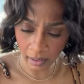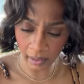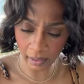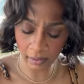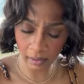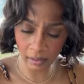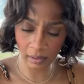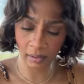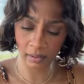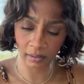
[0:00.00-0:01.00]
and
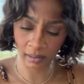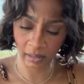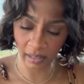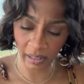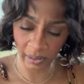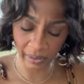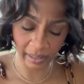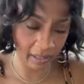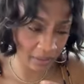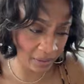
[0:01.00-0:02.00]
uh, her
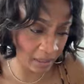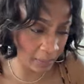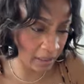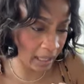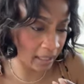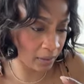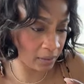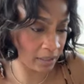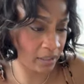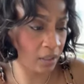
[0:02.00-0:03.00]
energy when I
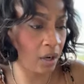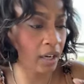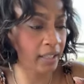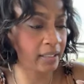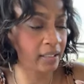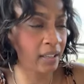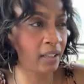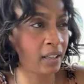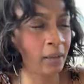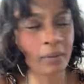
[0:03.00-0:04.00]
just talking to
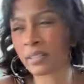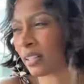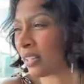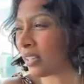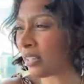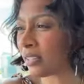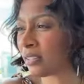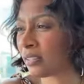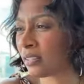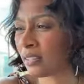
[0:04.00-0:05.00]
her, I was like,
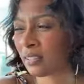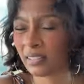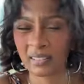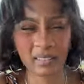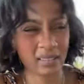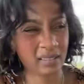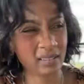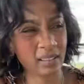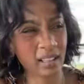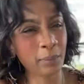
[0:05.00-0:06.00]

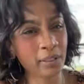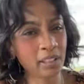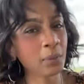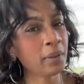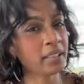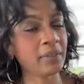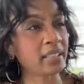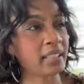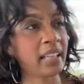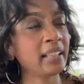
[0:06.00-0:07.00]
I mean, she wasn't even
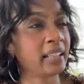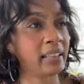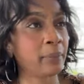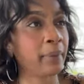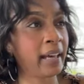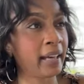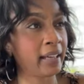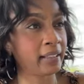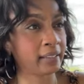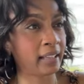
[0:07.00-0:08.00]
saying nothing
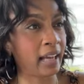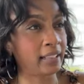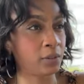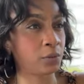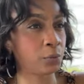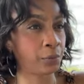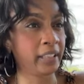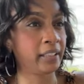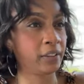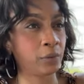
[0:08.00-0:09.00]
back. I just was
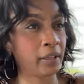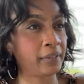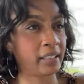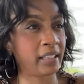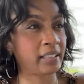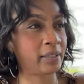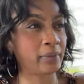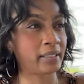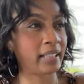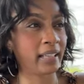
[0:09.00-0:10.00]
reading through everything she
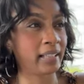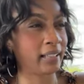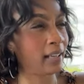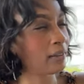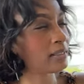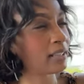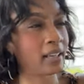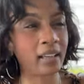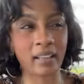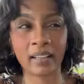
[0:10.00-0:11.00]
was saying, and I was
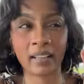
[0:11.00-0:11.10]
like,